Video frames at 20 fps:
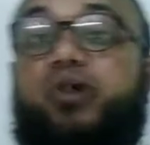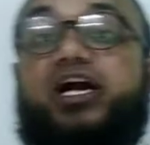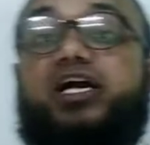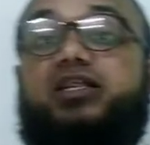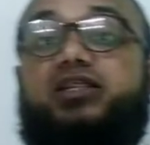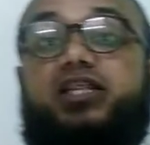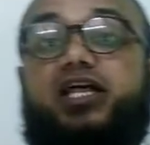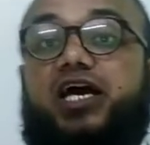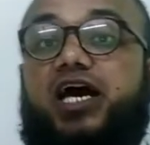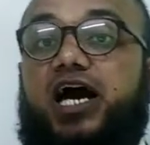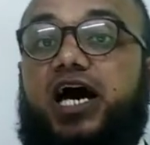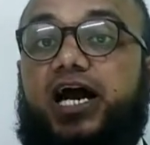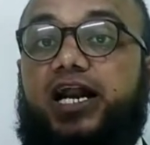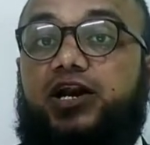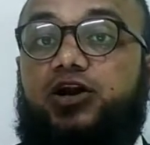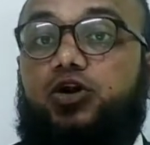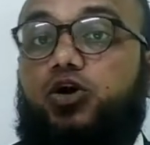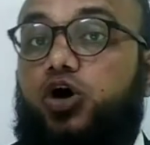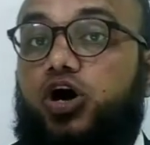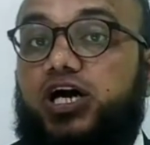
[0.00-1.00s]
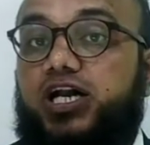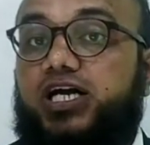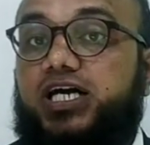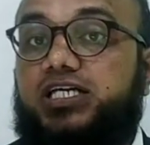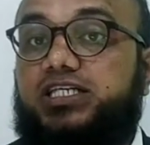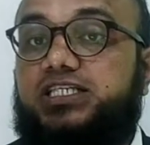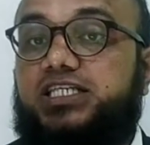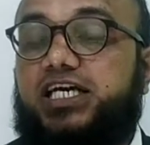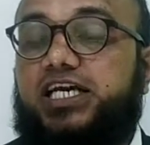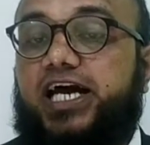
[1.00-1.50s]
but they are not
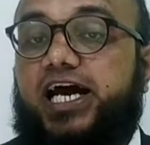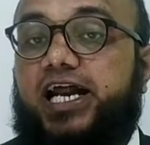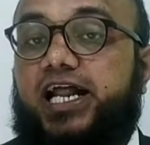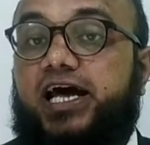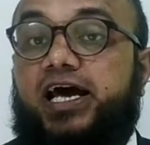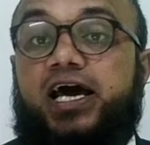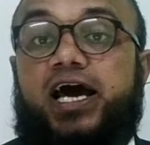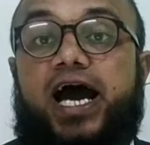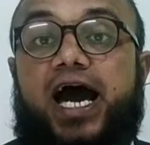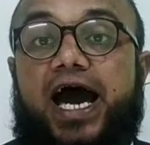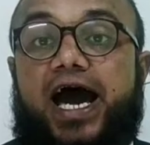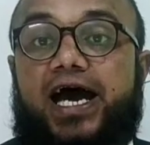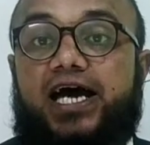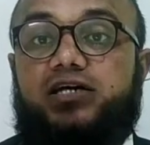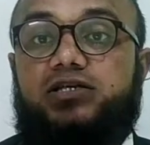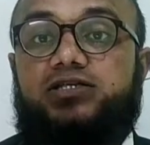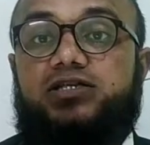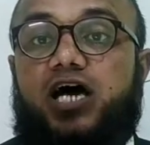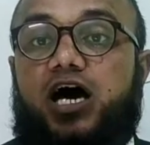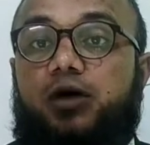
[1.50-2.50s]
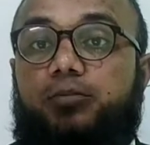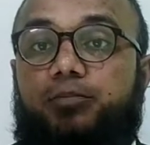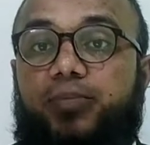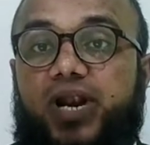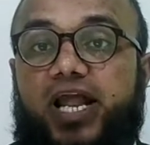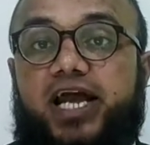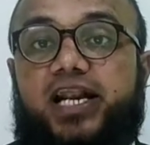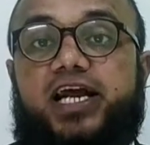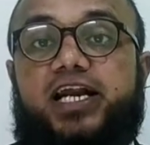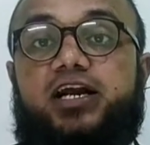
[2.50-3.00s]
considered as a
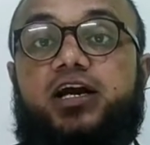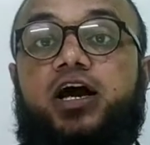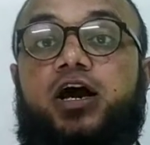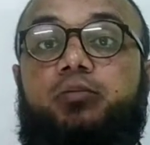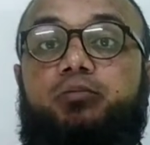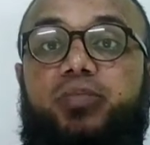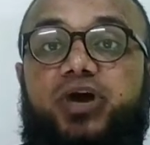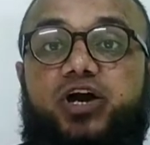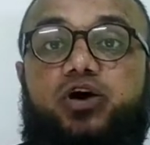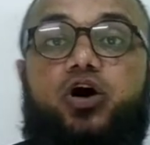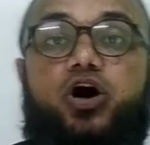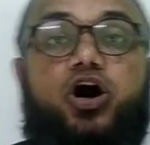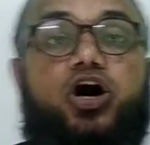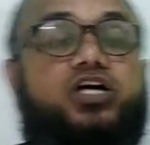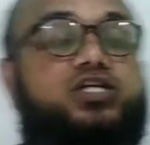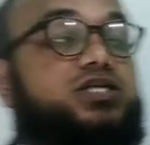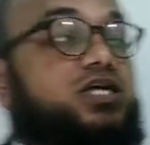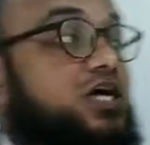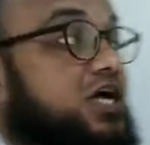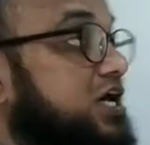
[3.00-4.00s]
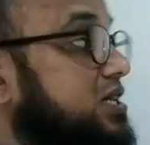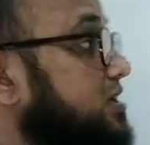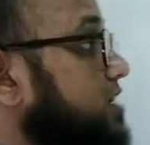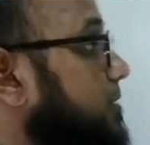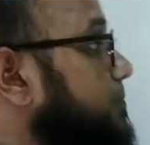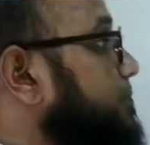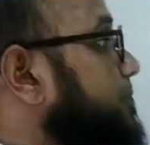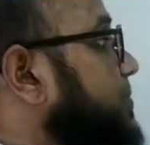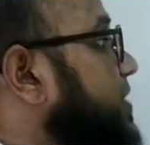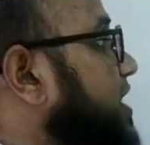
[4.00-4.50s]
planet because the